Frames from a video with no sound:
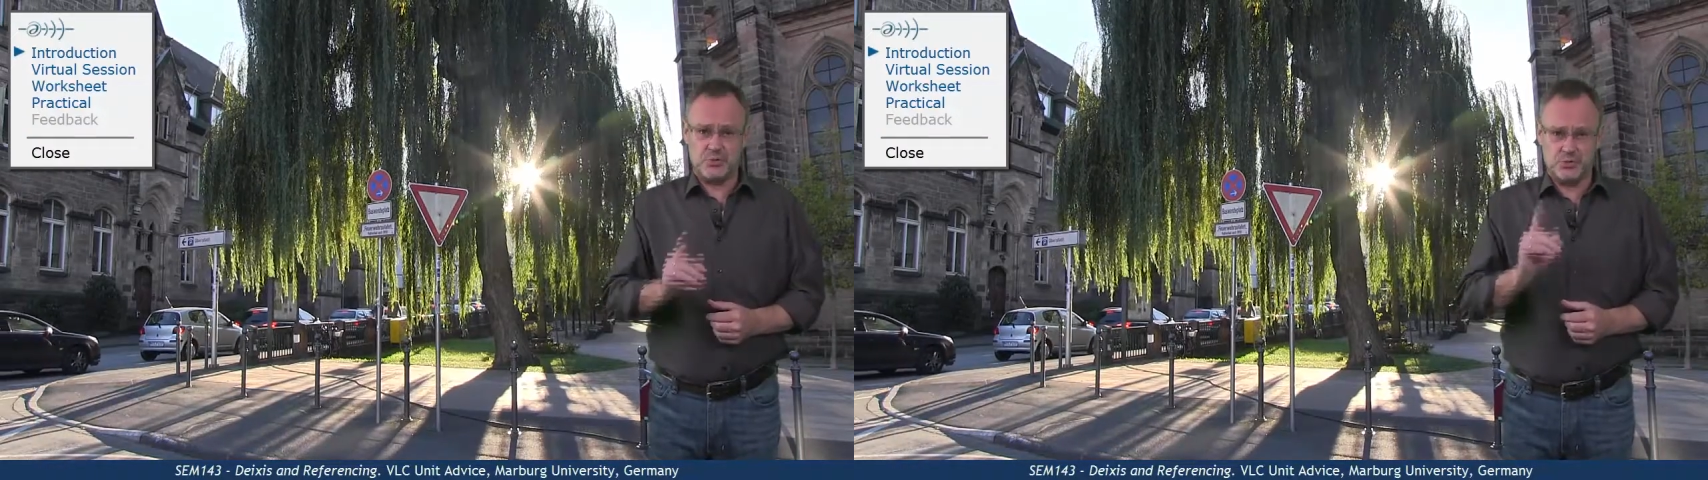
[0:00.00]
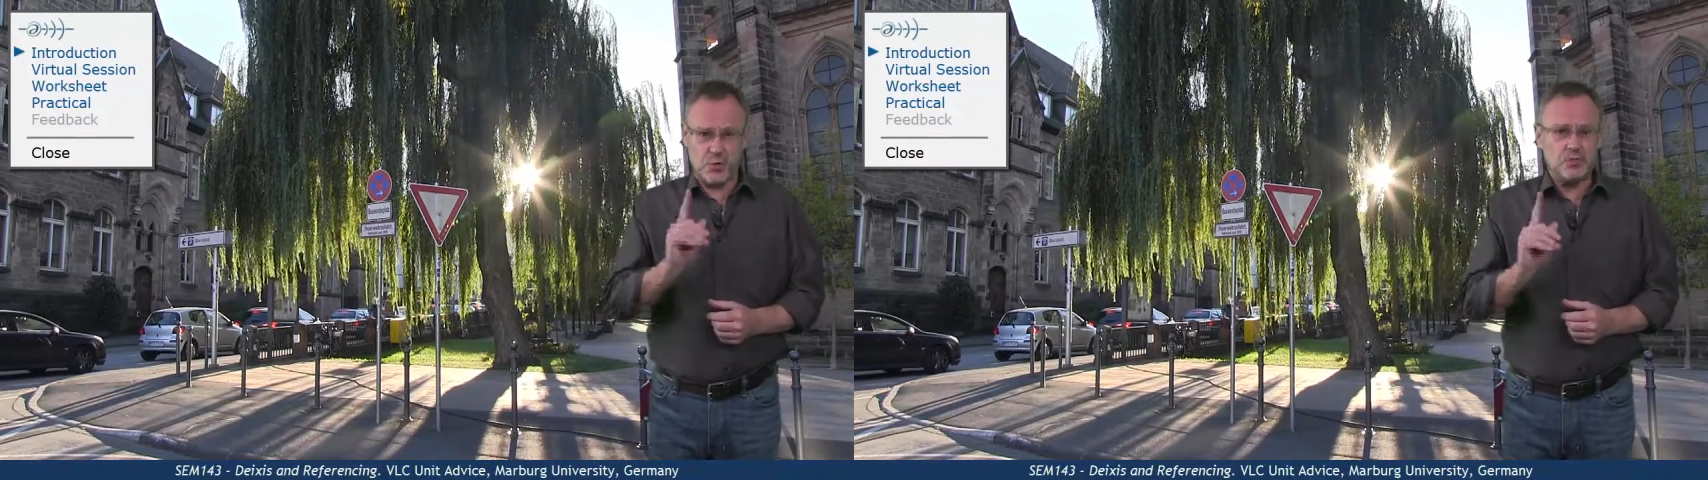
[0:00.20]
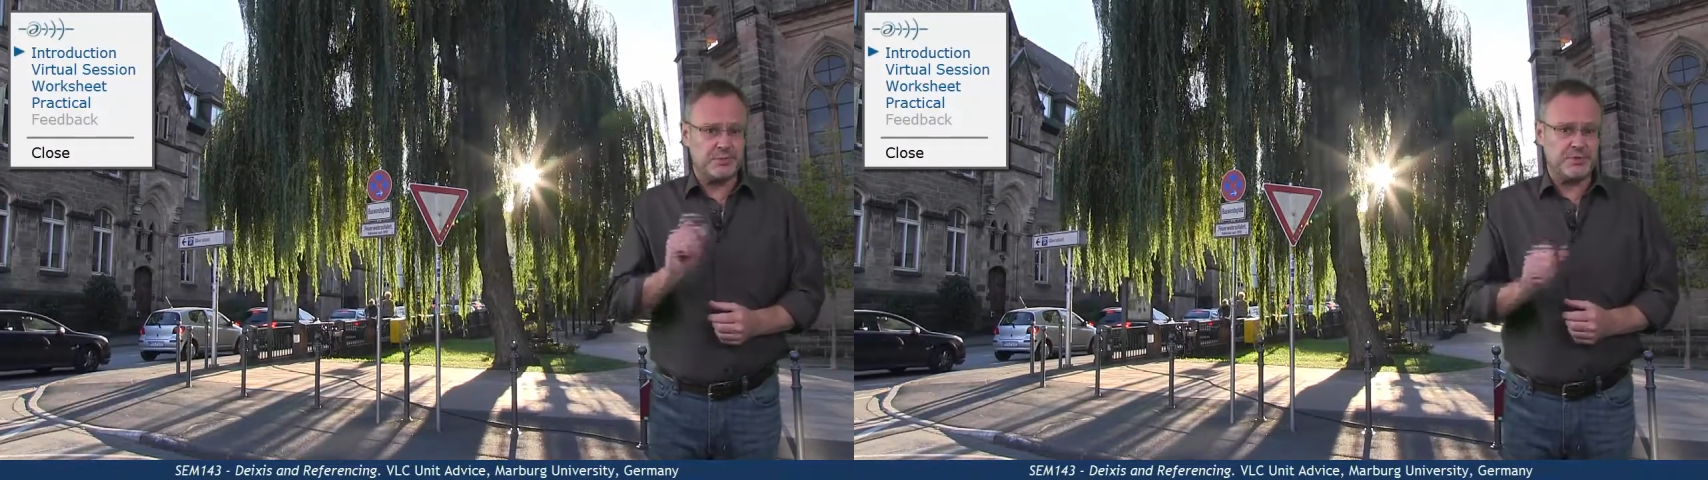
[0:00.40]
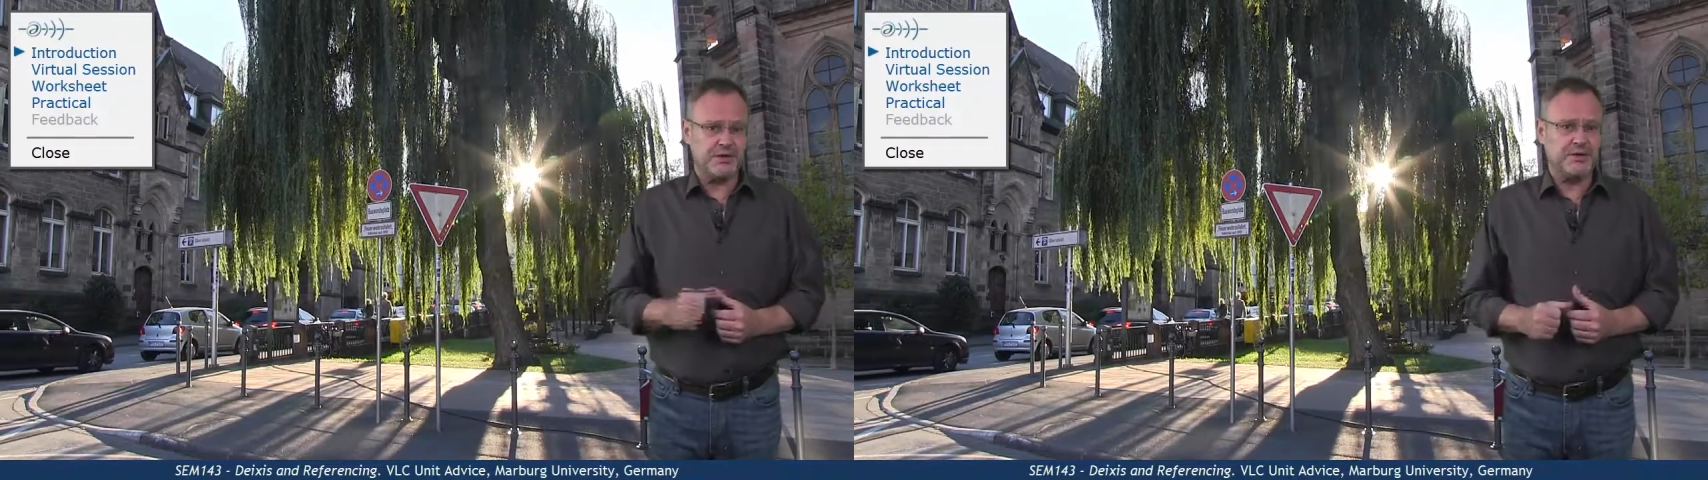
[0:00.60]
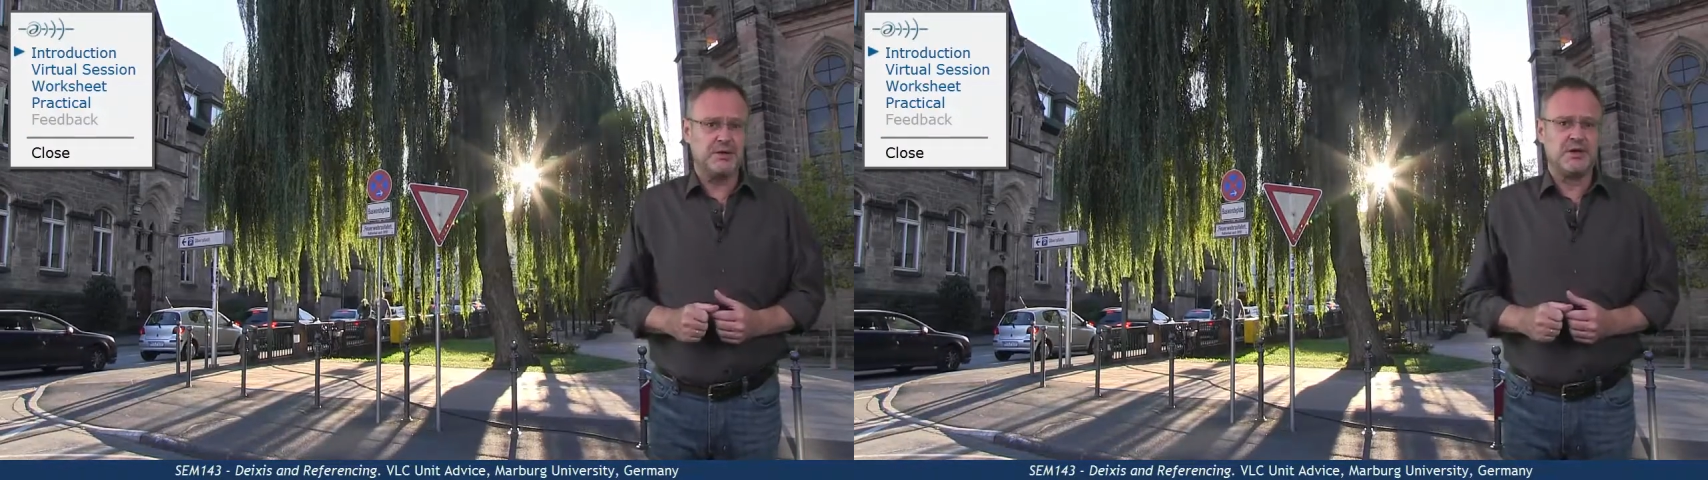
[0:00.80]

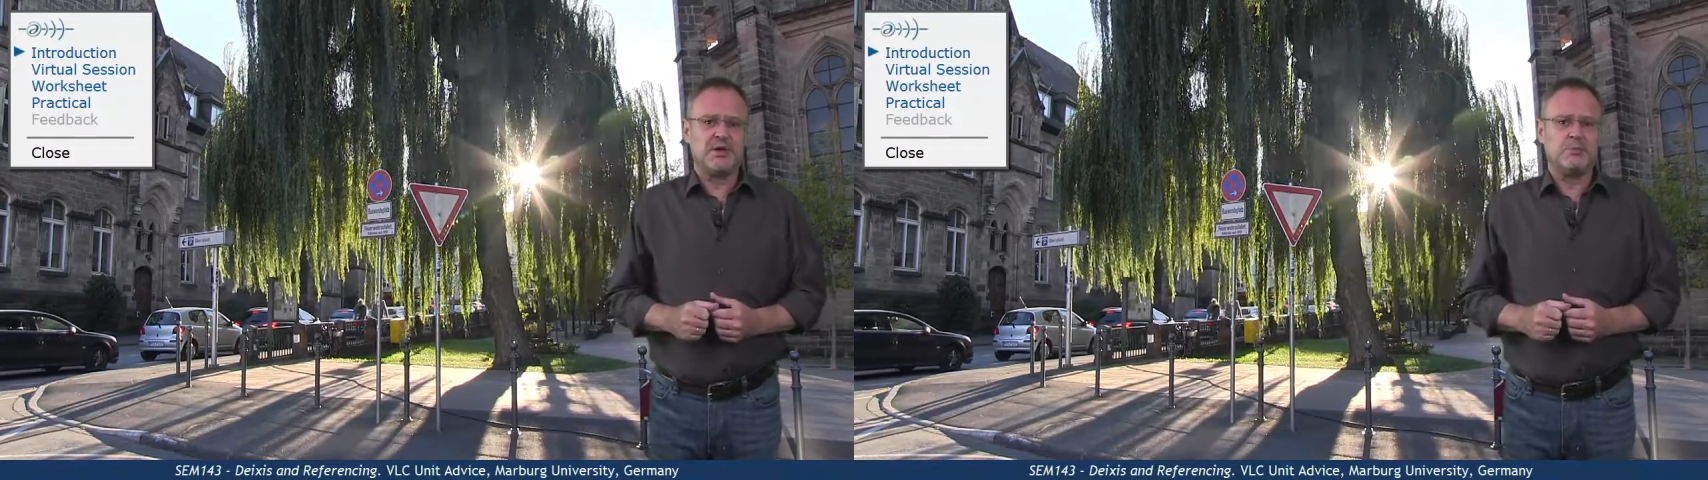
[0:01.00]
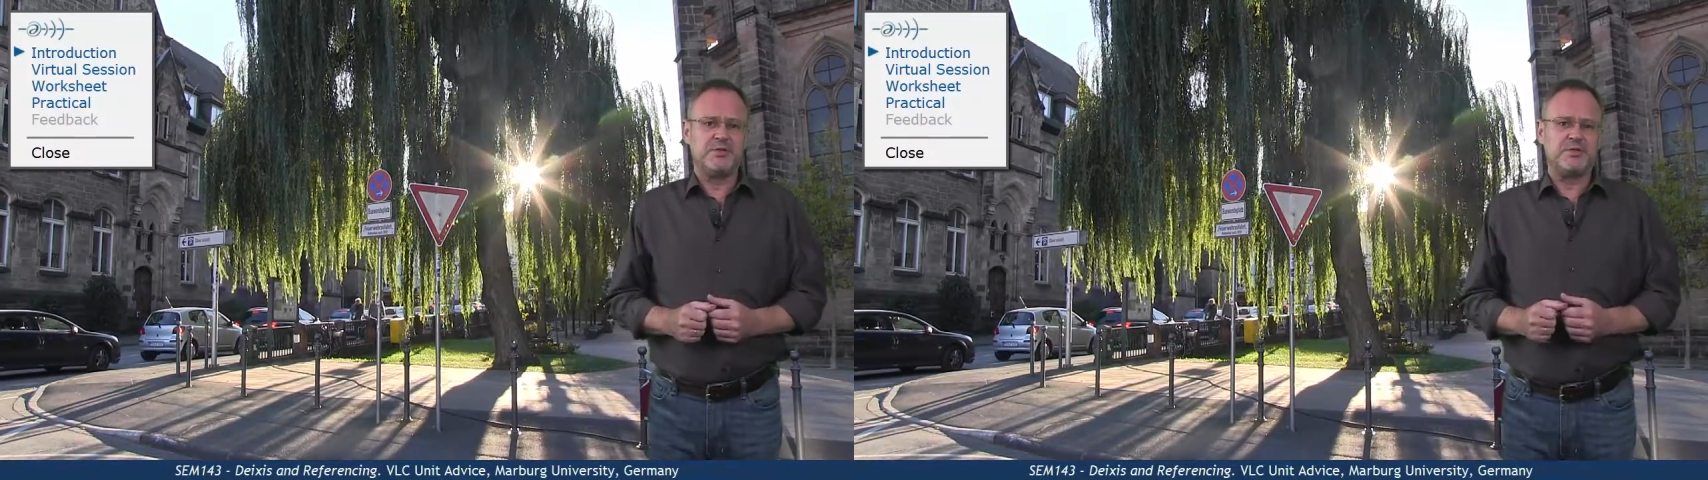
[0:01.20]
notably with the